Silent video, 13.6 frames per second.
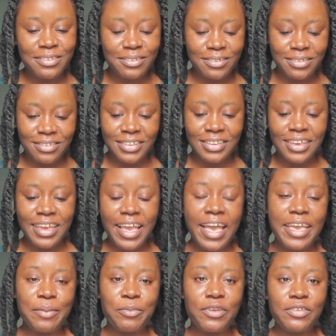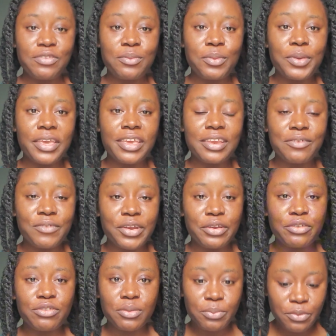So today I am going to be making a very
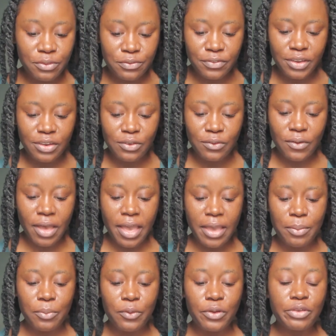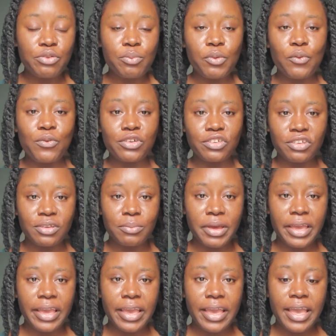simple video. I am going to be washing
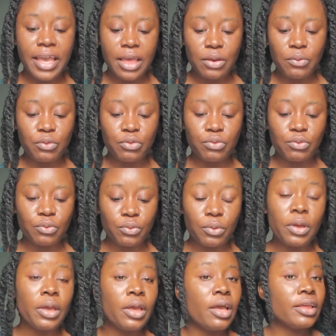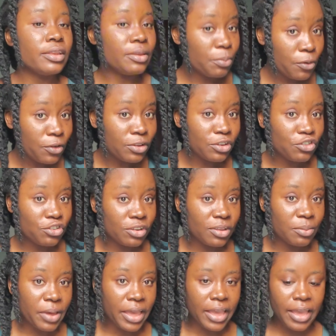my hair and also deep
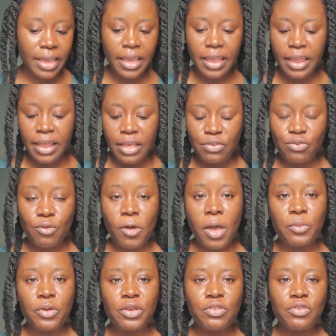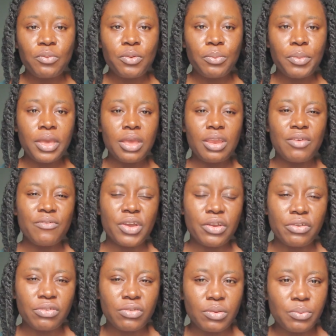conditioning my hair. So I'm going to be making a
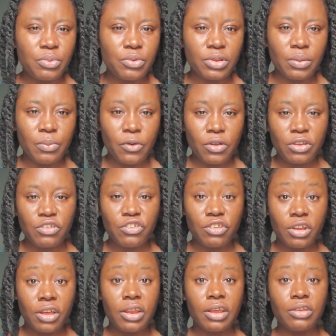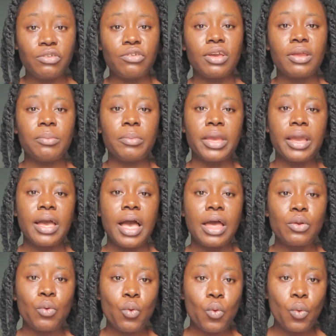very simple deep conditioner that you can make at
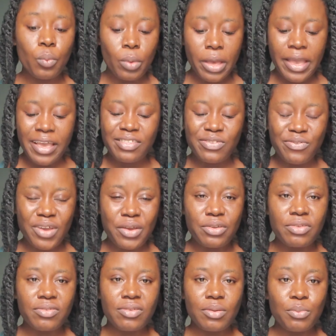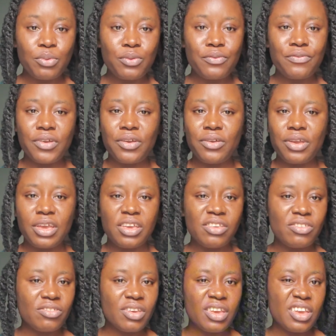home. It's very simple, very
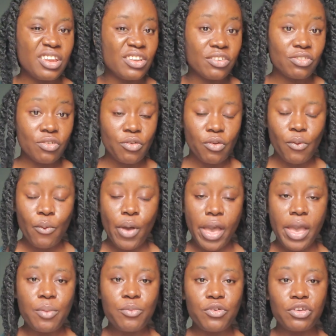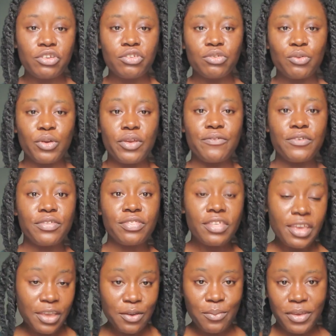easy. It doesn't require much. So if you
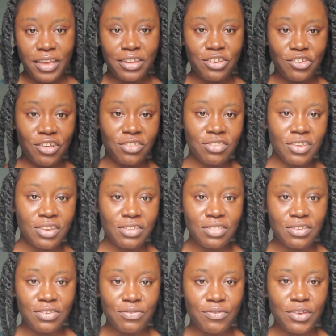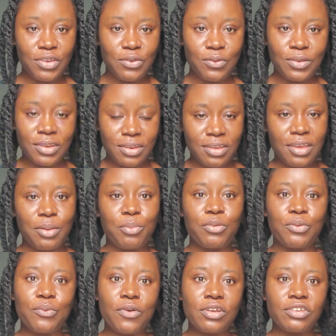think you'll be interested in this video, then keep
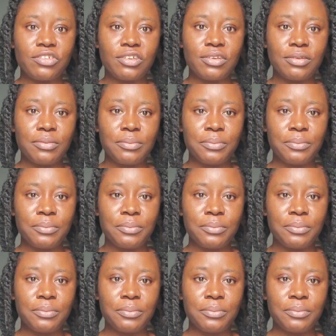on watching.